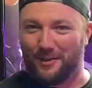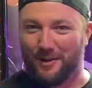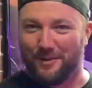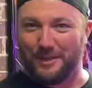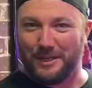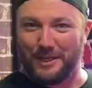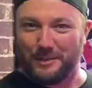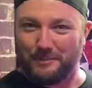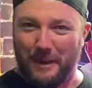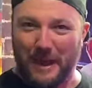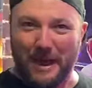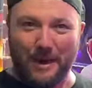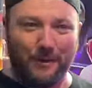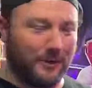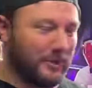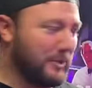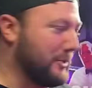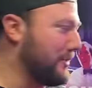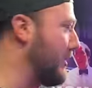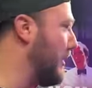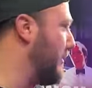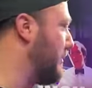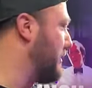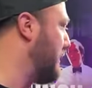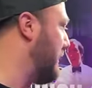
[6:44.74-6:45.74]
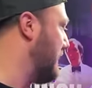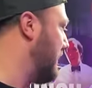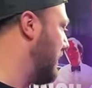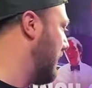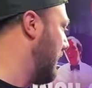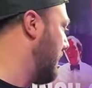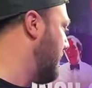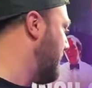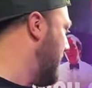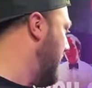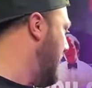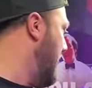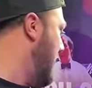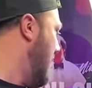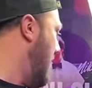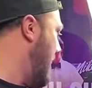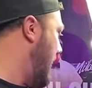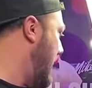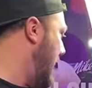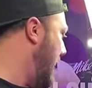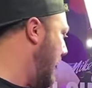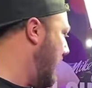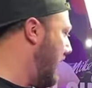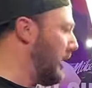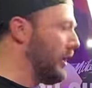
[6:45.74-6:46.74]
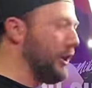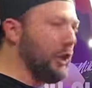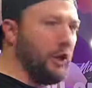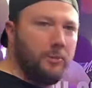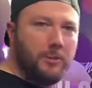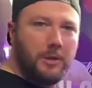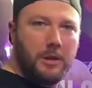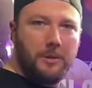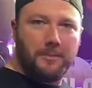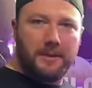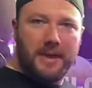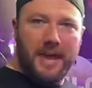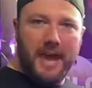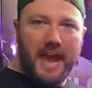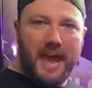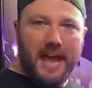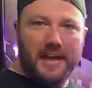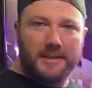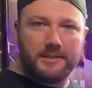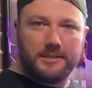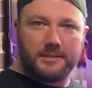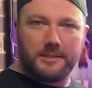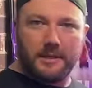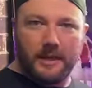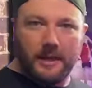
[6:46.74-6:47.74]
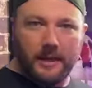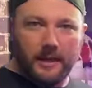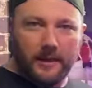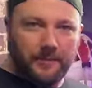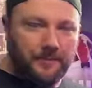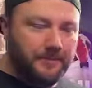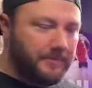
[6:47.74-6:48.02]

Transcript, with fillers: on these power strips, but they're uh, aluminum cast uh,